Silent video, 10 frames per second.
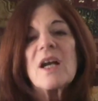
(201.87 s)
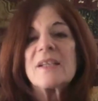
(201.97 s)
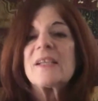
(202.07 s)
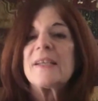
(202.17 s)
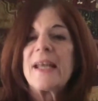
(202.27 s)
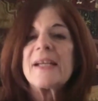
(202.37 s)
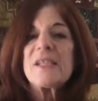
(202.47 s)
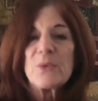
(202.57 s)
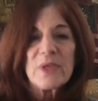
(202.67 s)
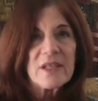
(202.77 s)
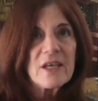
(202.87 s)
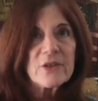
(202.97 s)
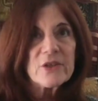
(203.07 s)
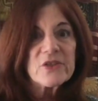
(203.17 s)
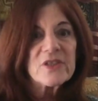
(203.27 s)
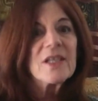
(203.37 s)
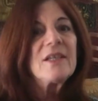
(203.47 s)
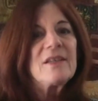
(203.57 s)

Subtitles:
on connecting with others,